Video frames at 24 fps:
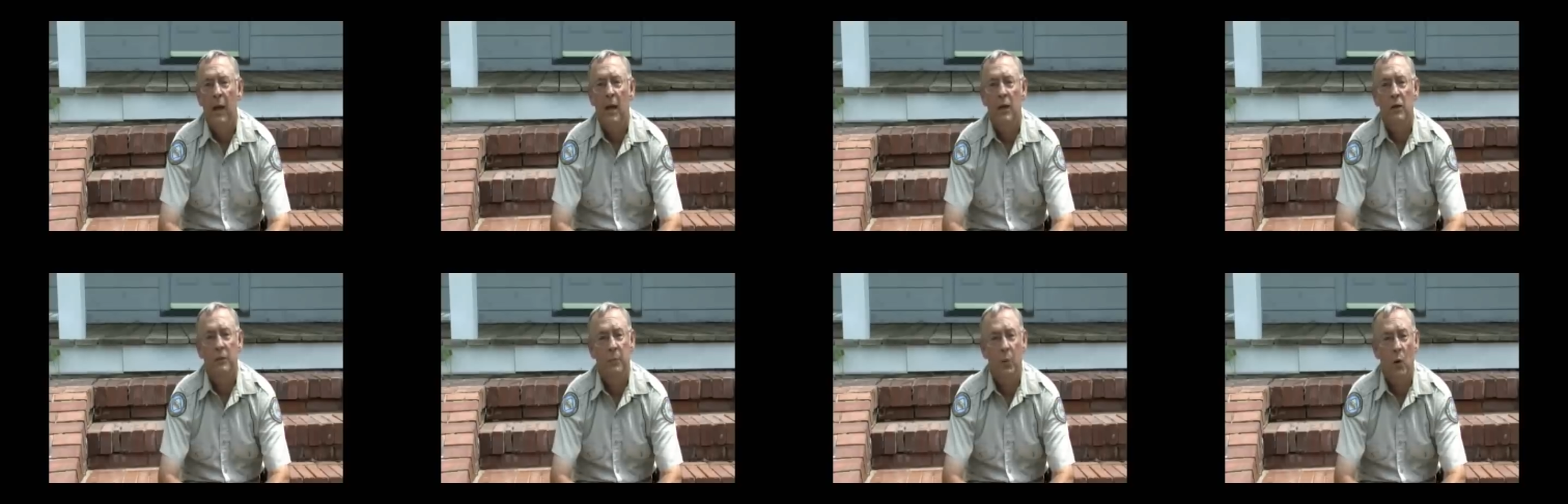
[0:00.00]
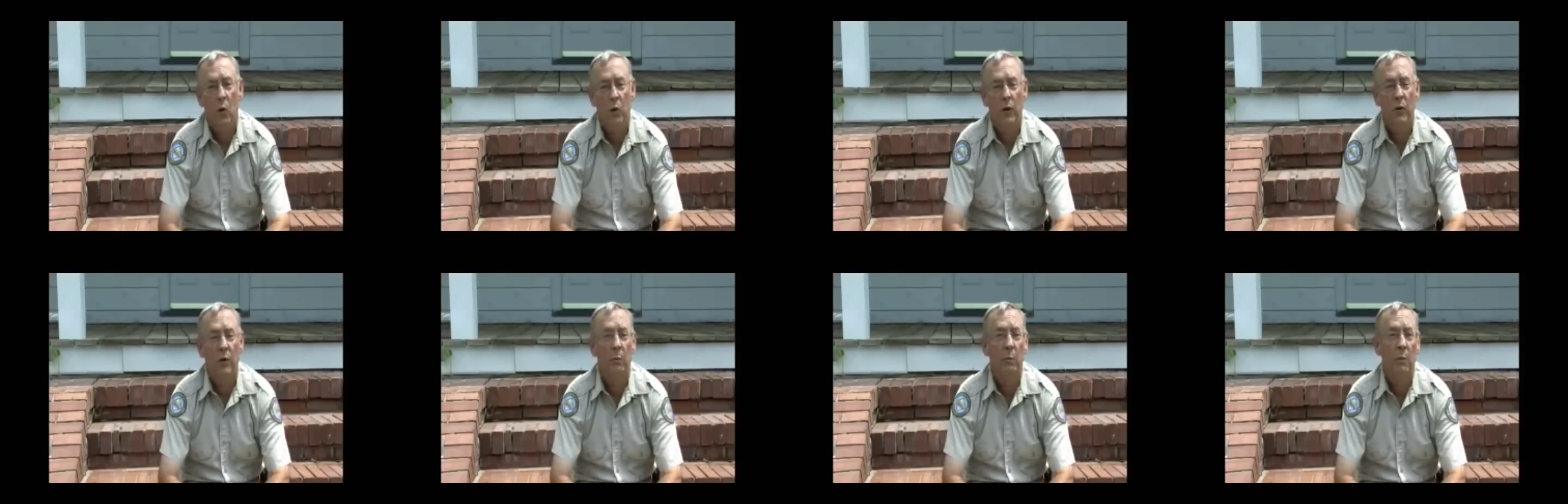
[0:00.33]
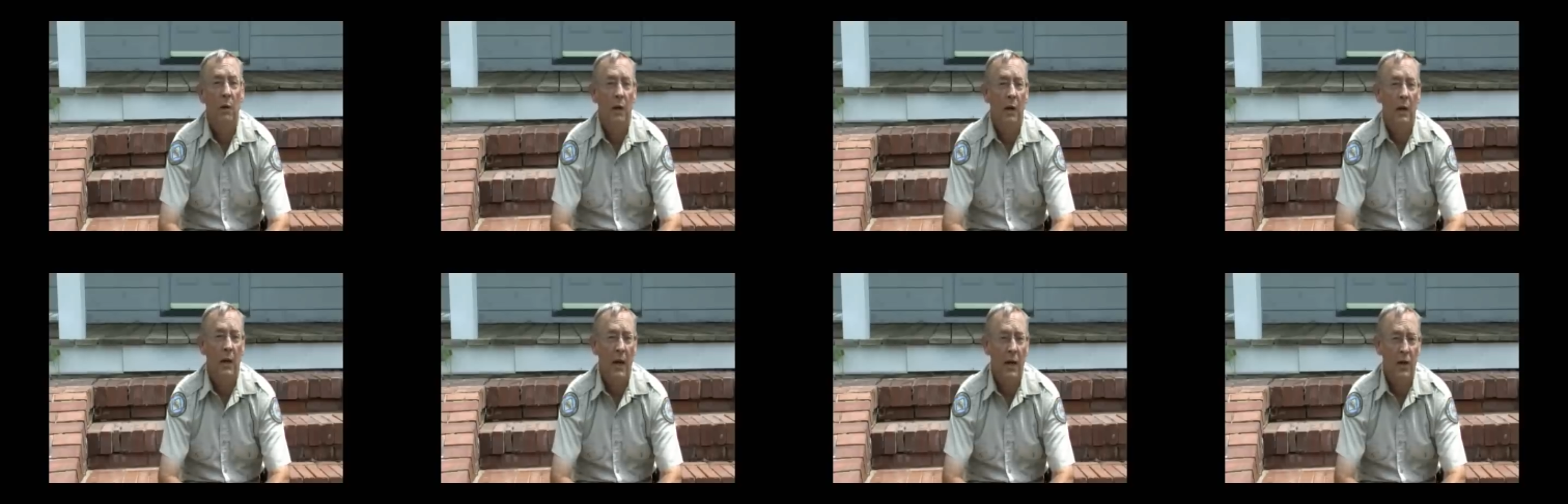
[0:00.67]
As part of the
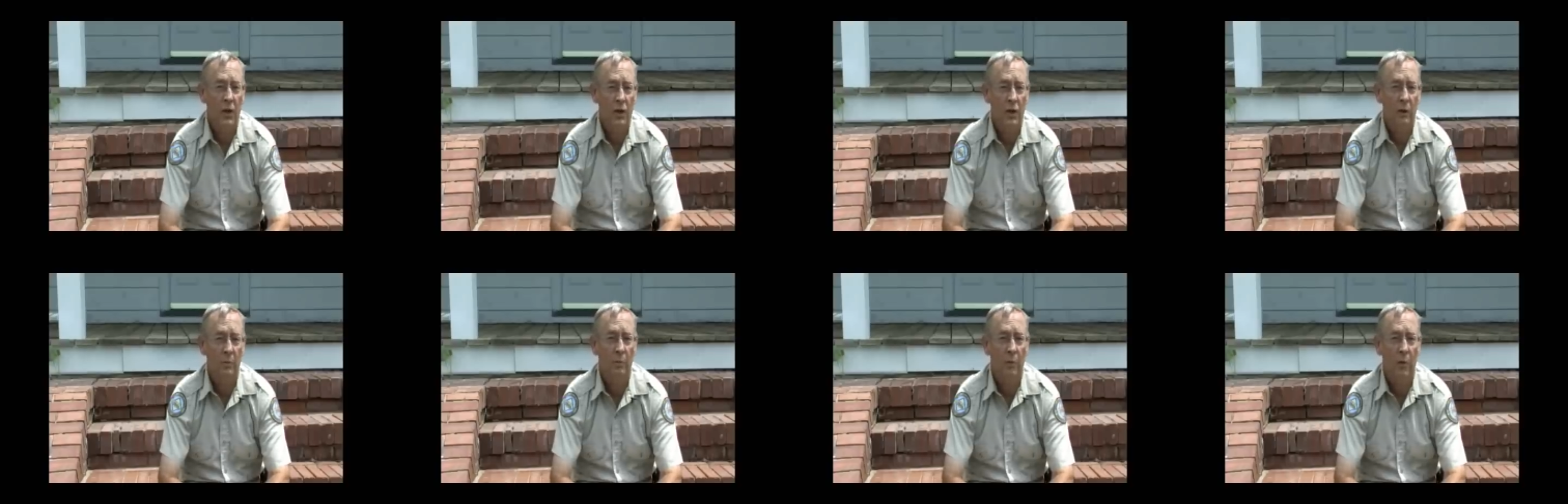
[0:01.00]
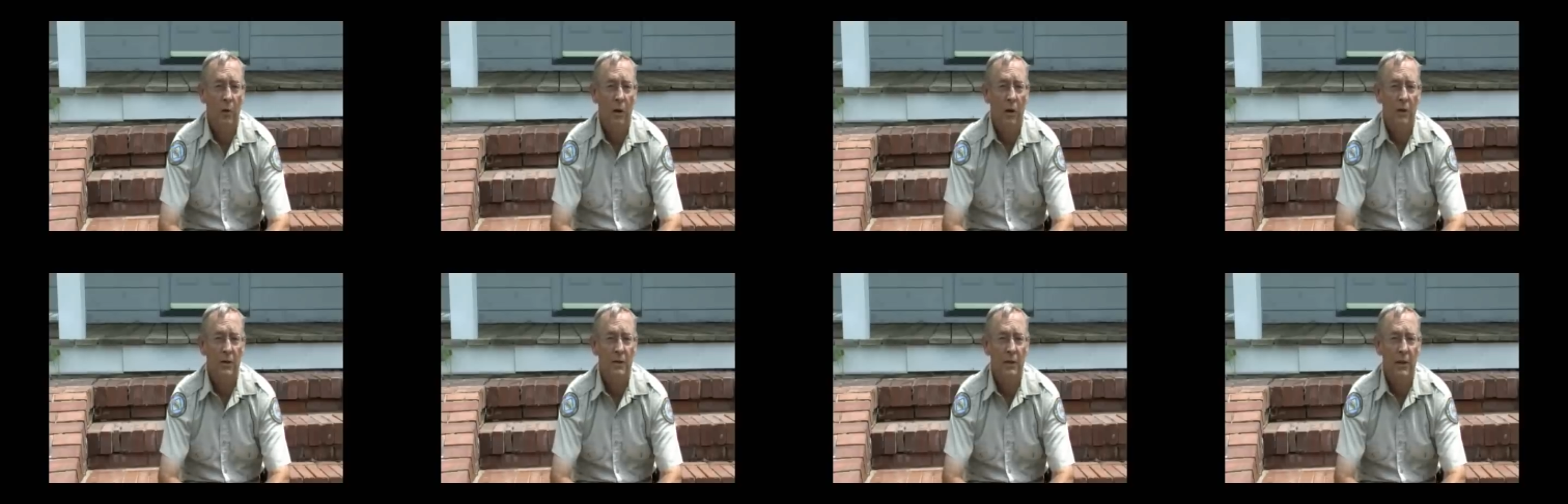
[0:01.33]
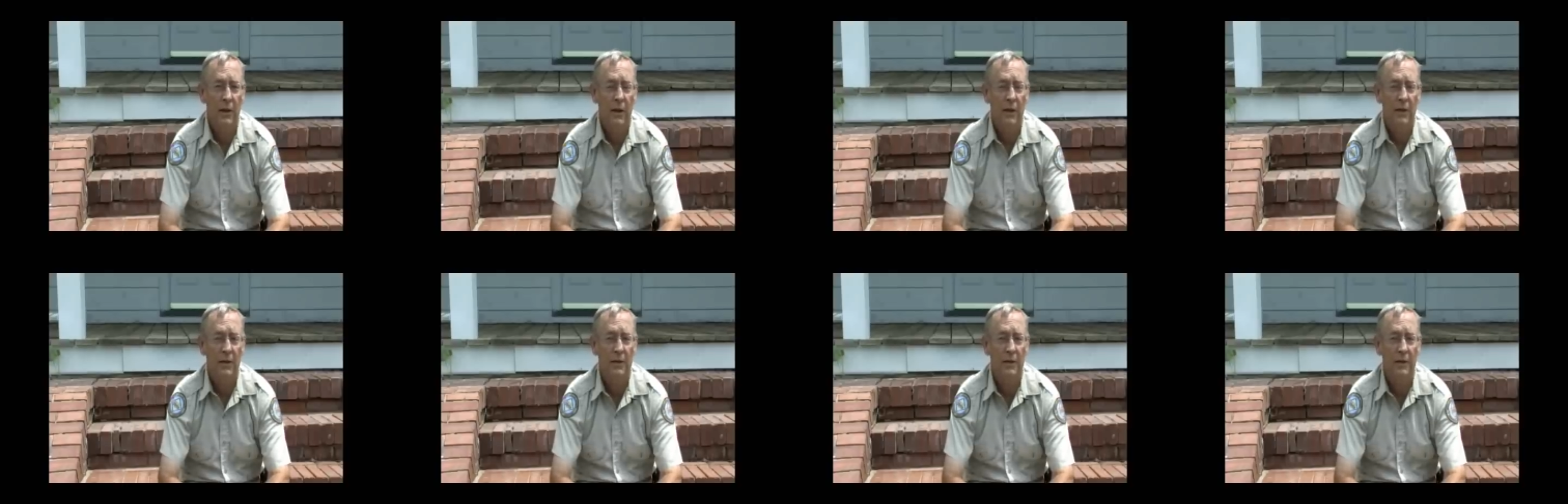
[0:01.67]
mitigation
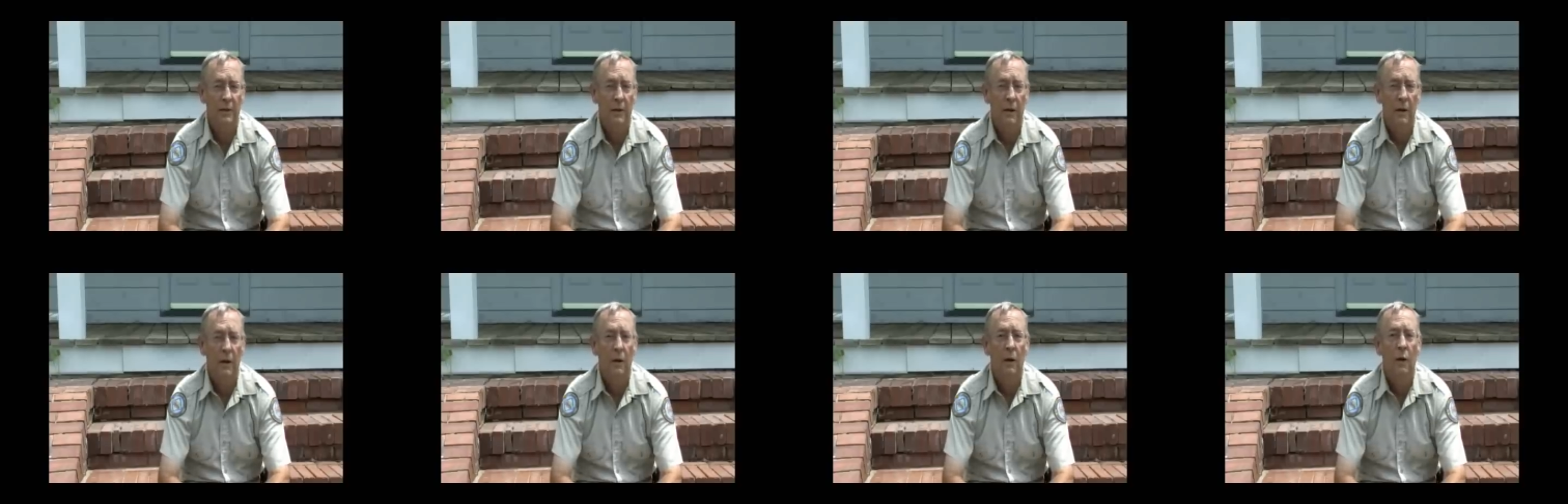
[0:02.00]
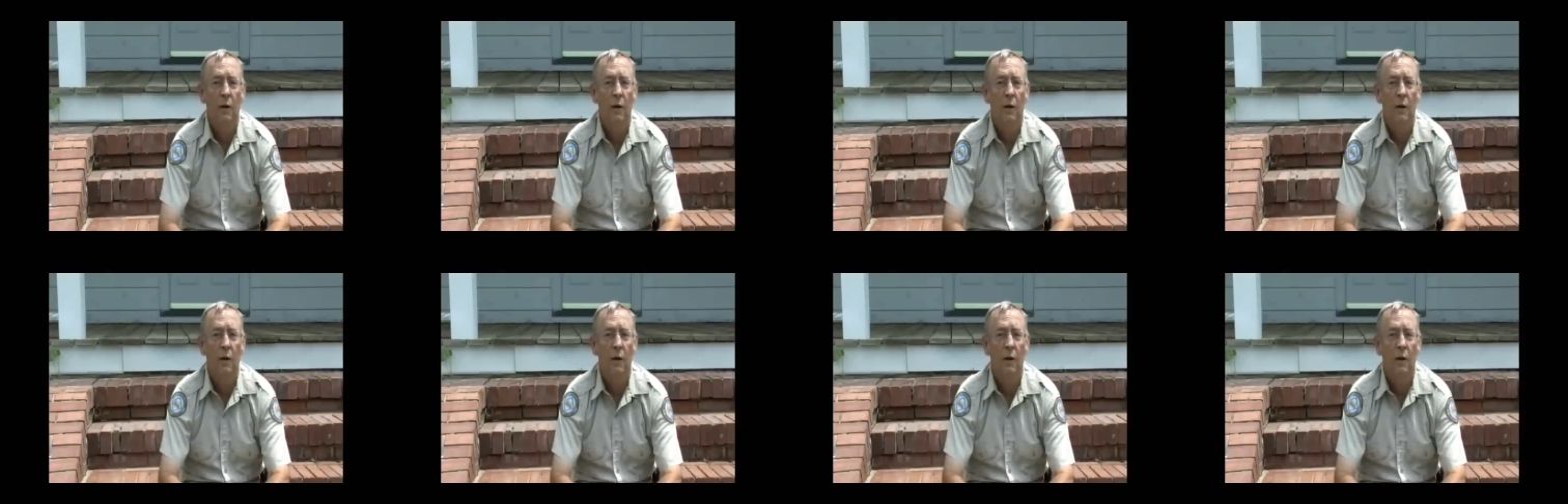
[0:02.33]
process,